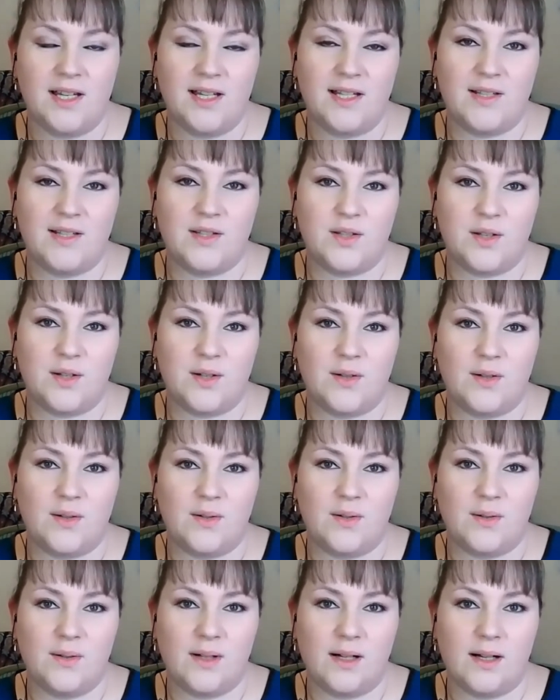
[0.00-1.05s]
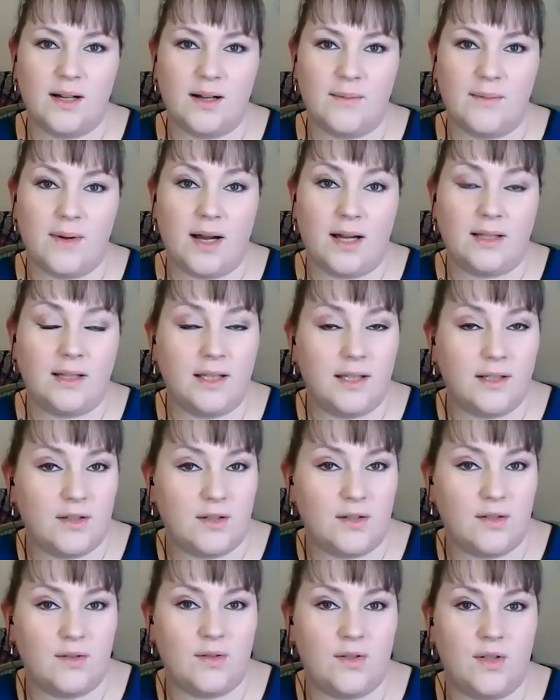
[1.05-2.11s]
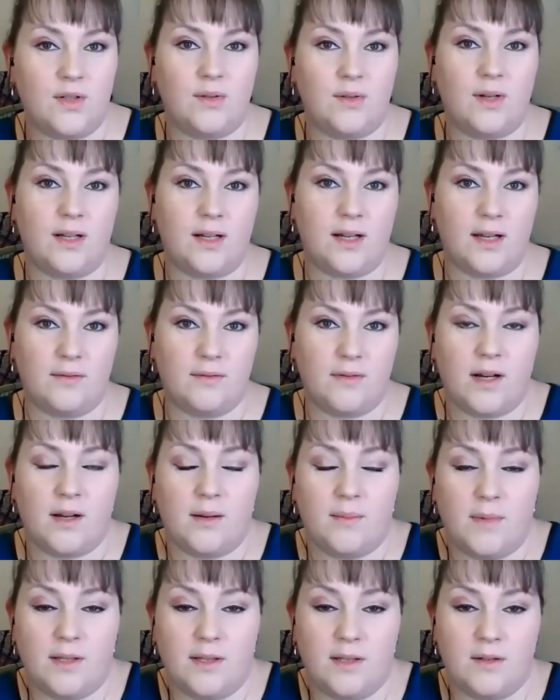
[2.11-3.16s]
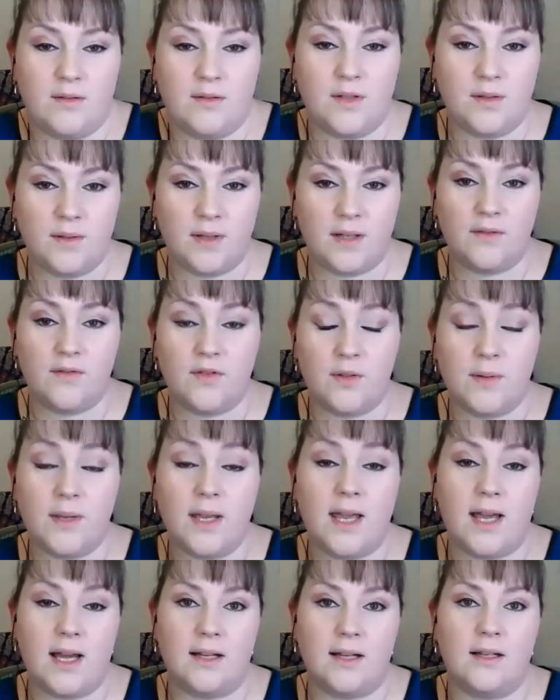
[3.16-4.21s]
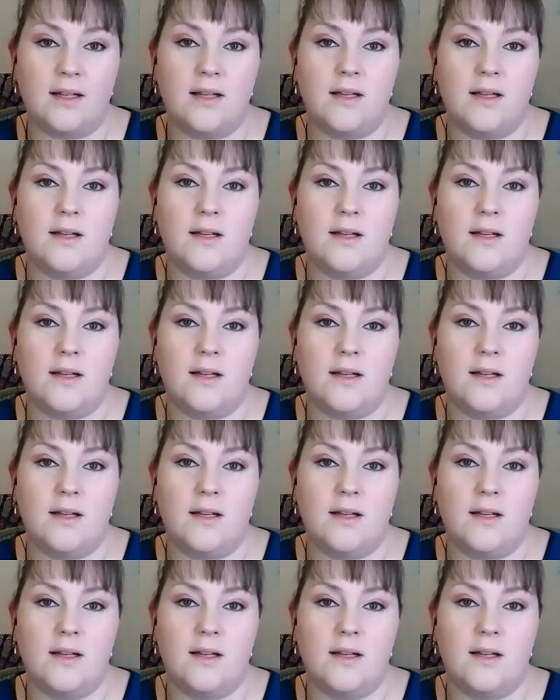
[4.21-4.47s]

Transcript: So I like to do 2, and I recommend that you do it if you can.